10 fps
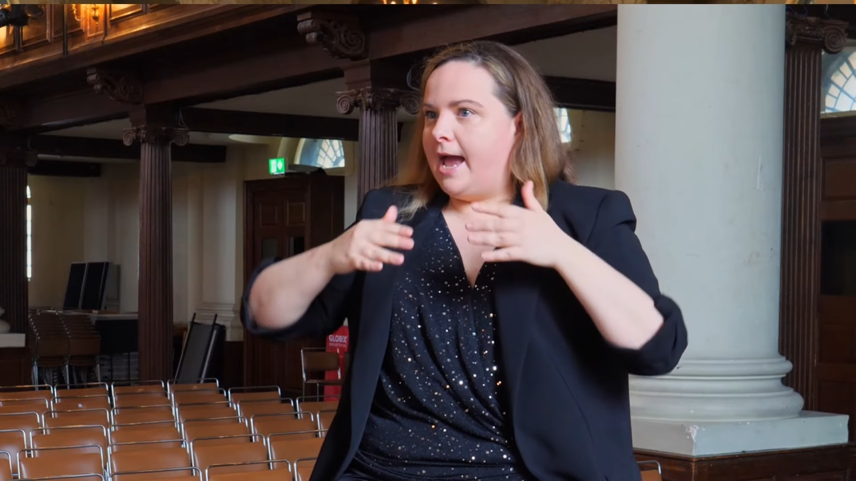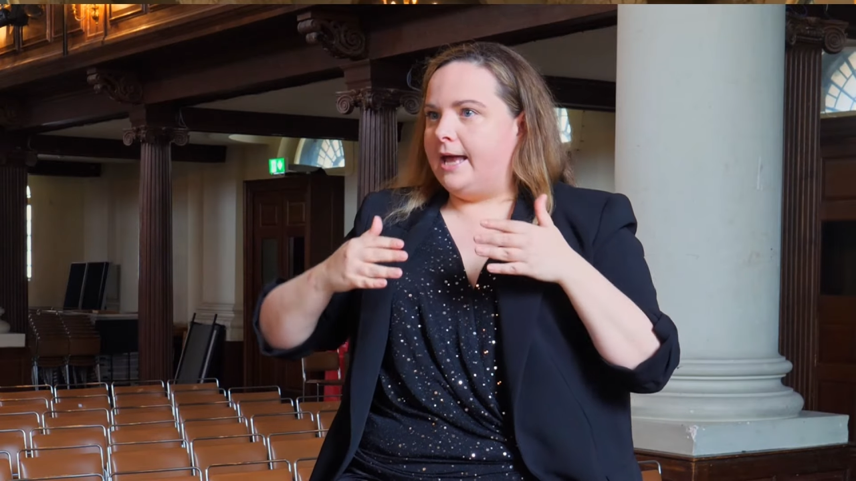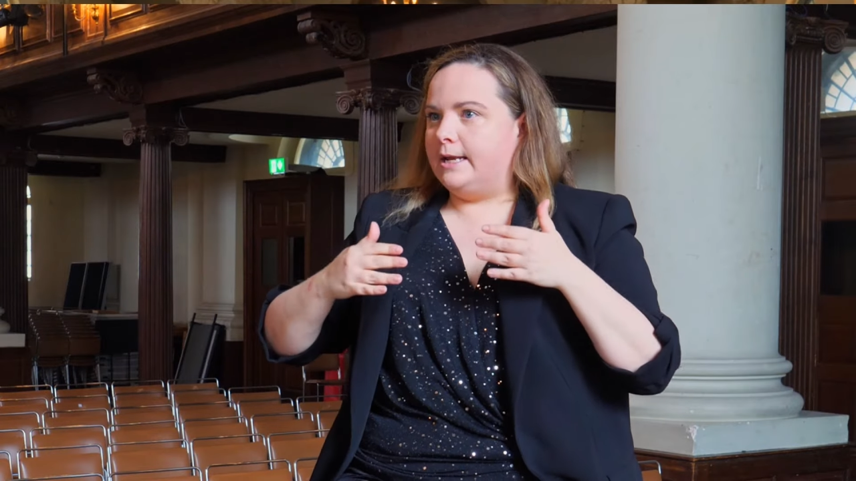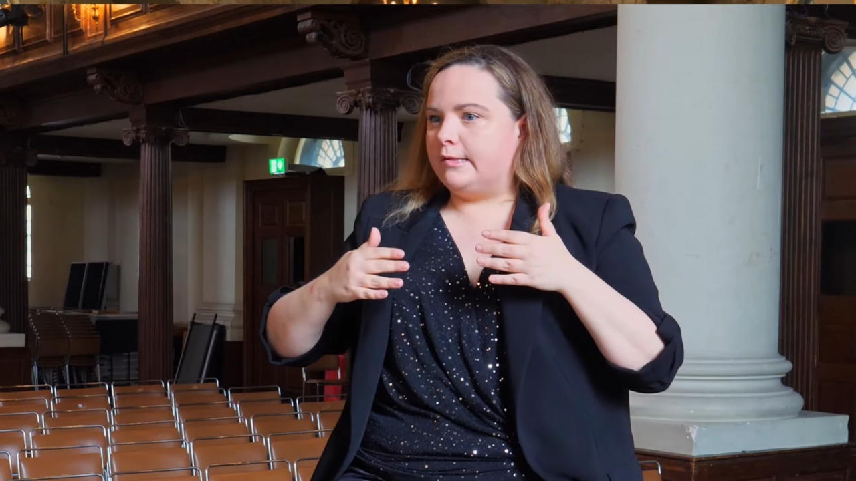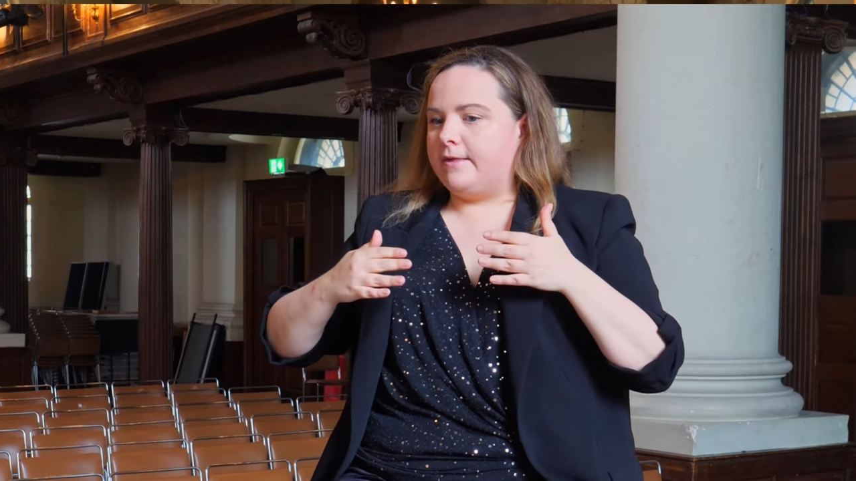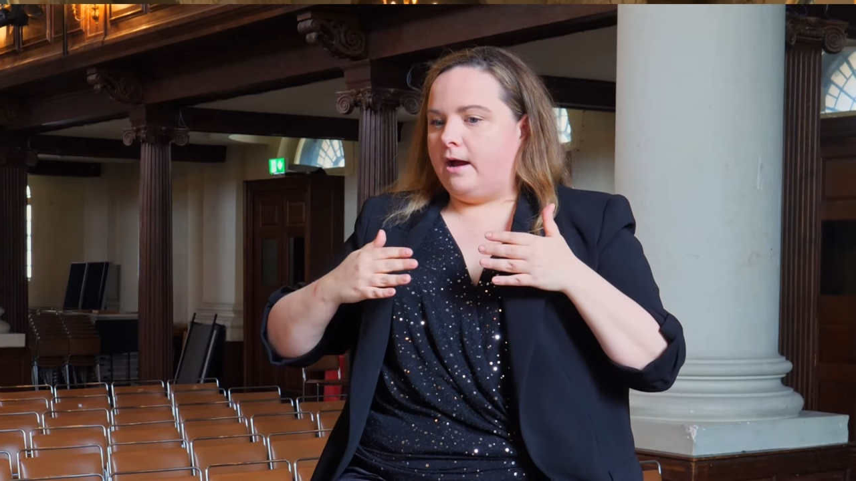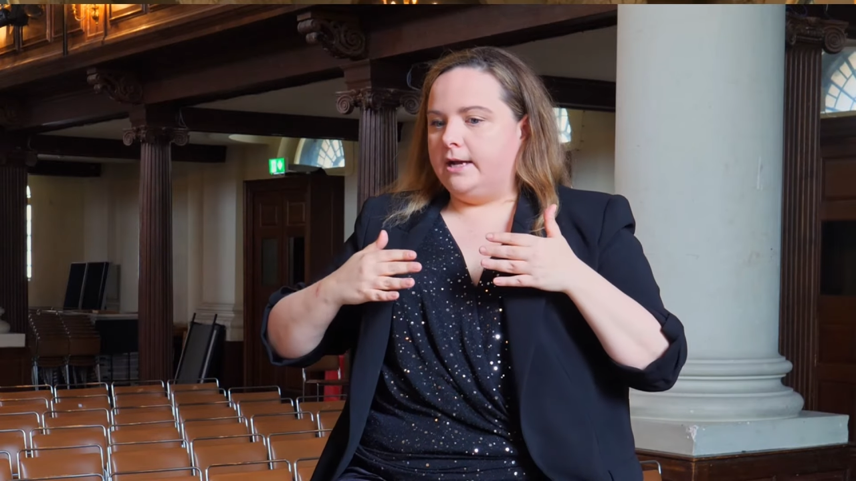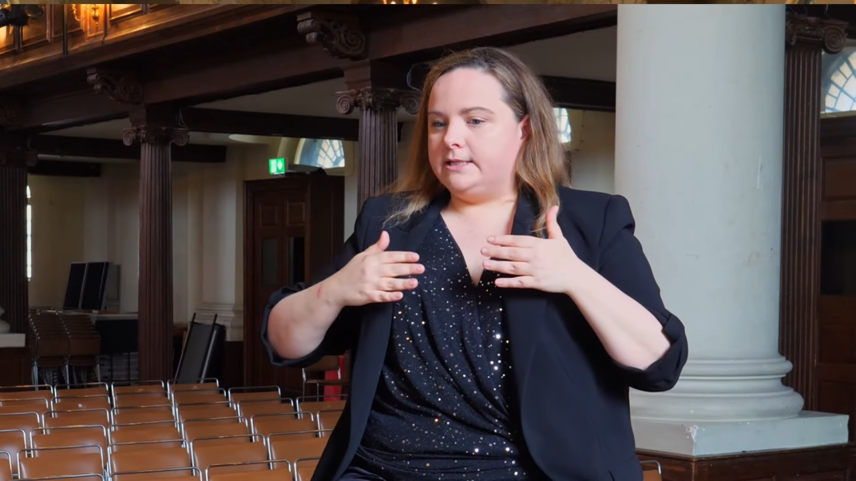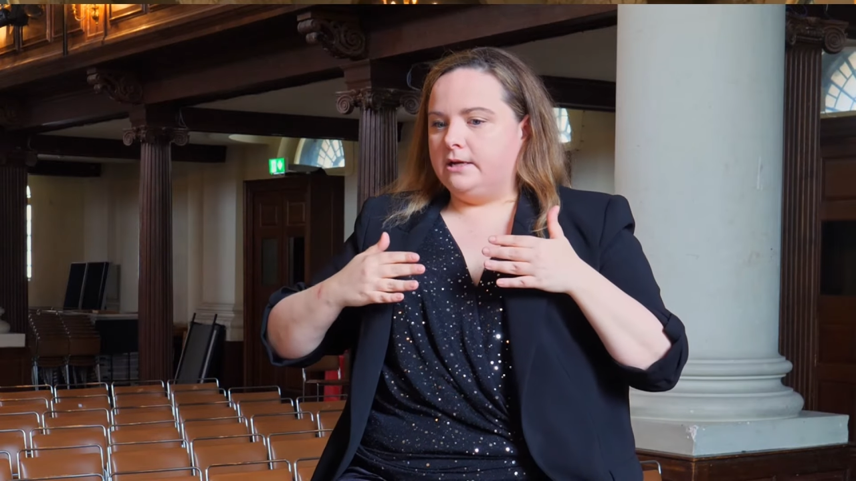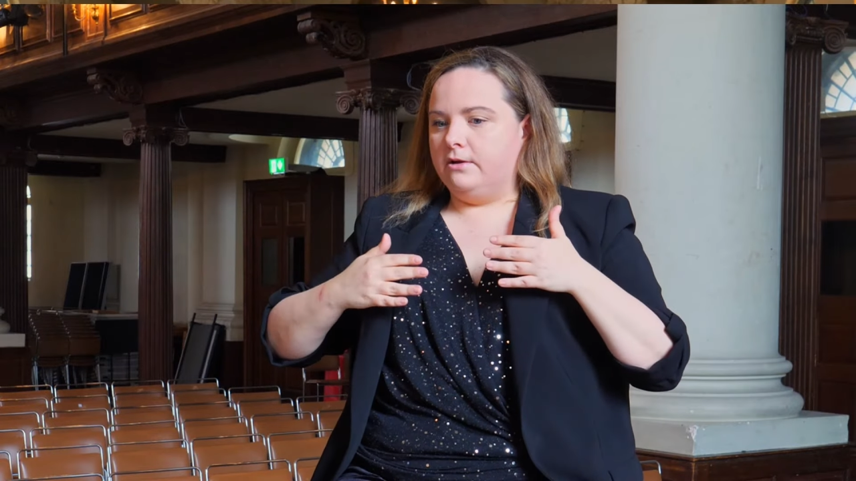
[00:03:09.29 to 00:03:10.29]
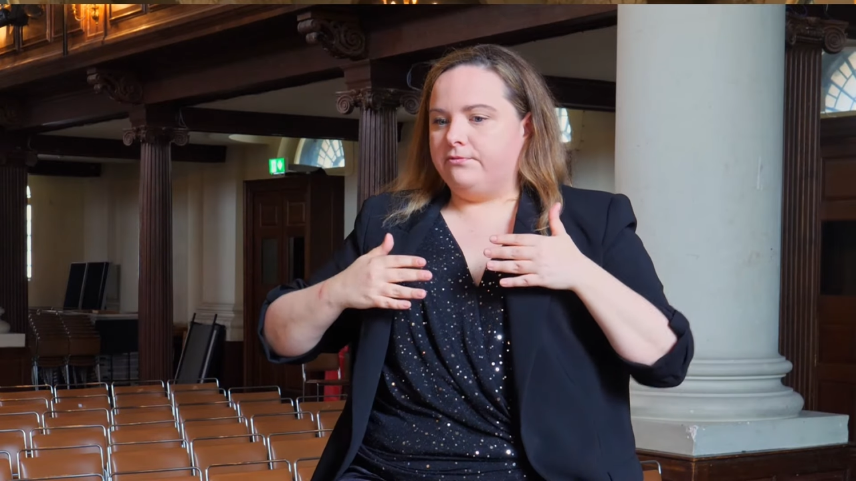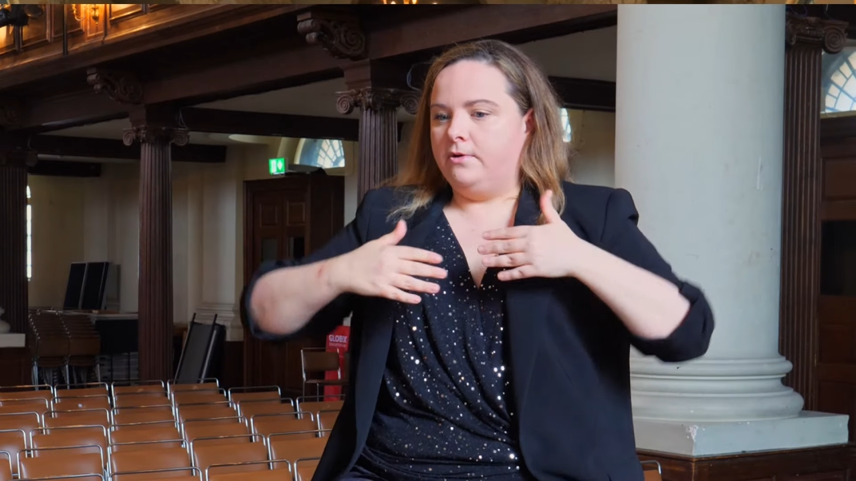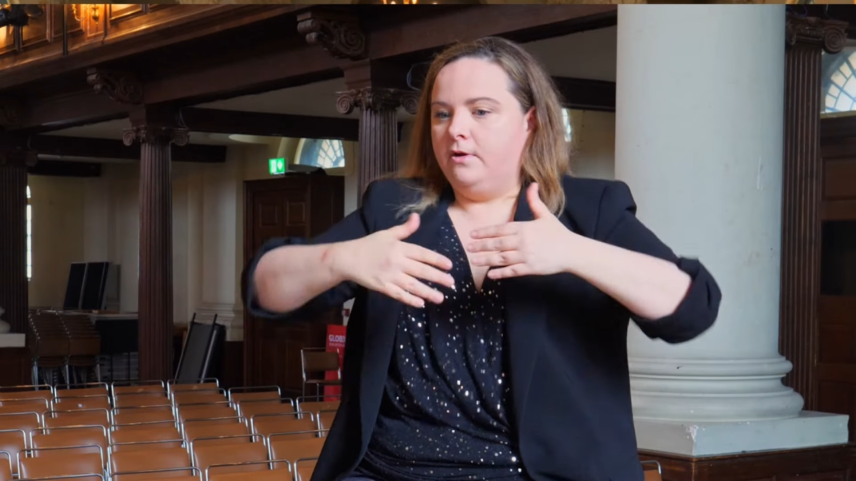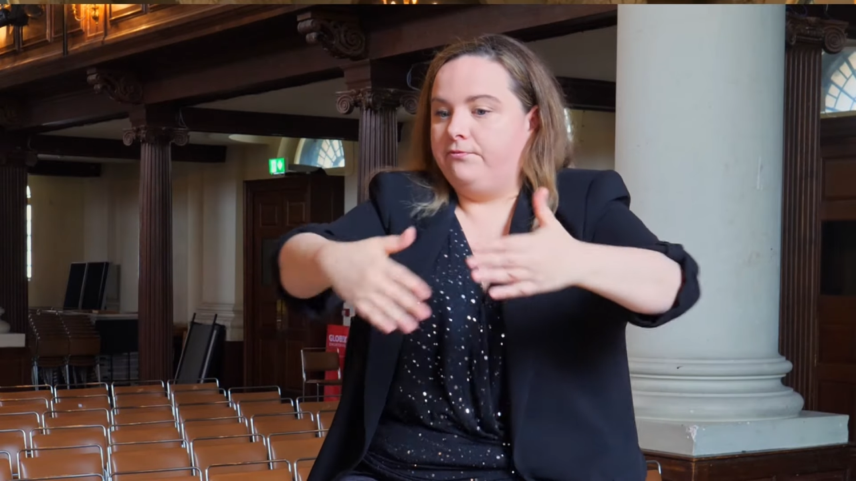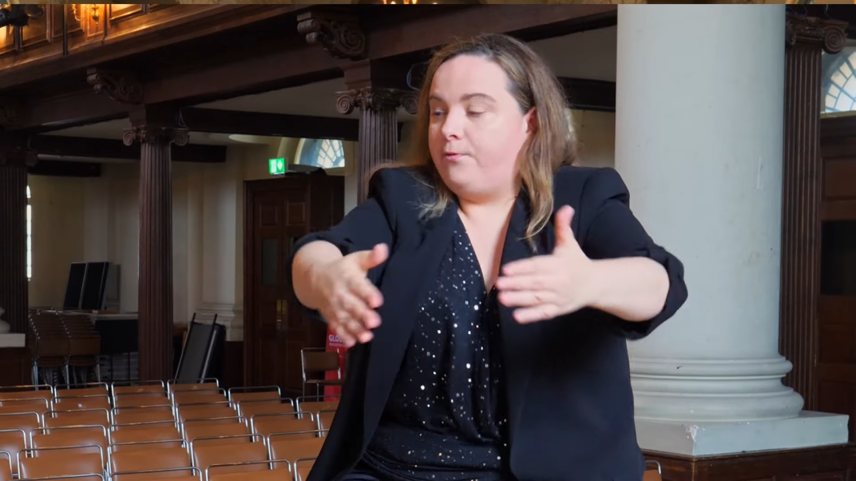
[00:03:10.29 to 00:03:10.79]
And it's that idea of
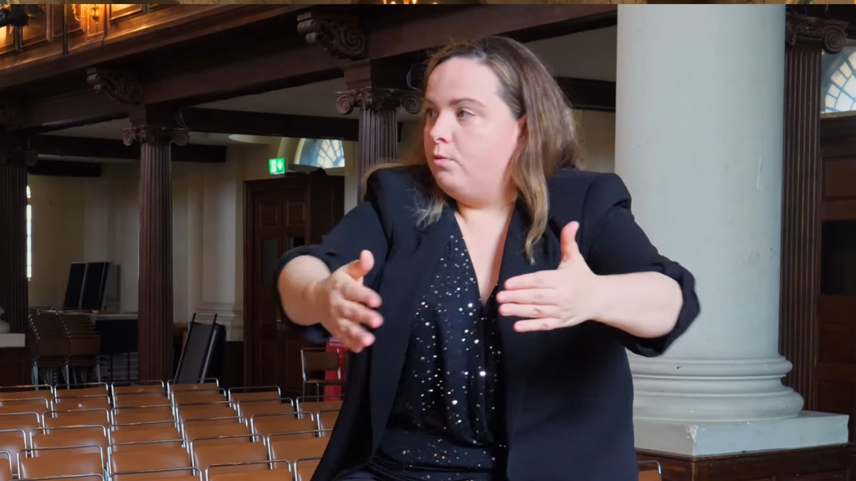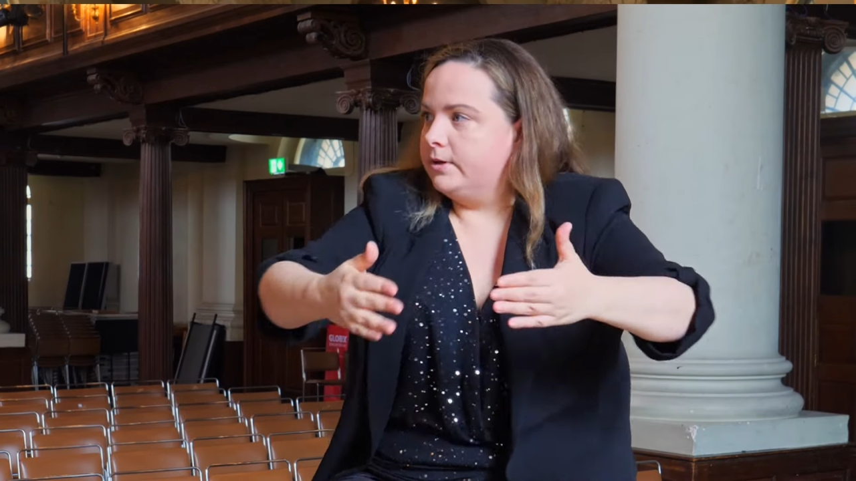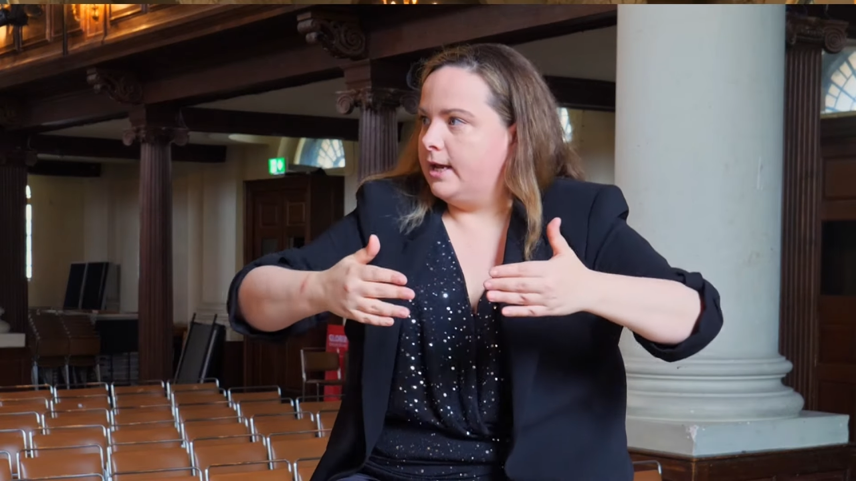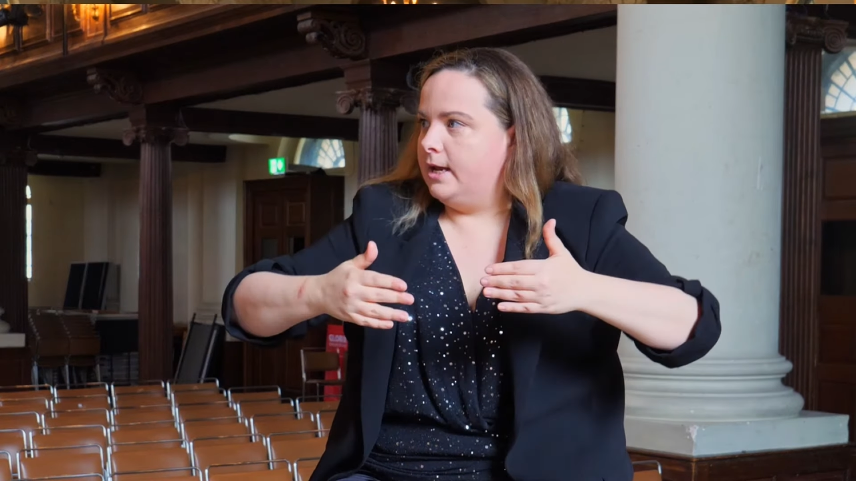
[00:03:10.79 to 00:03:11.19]
forward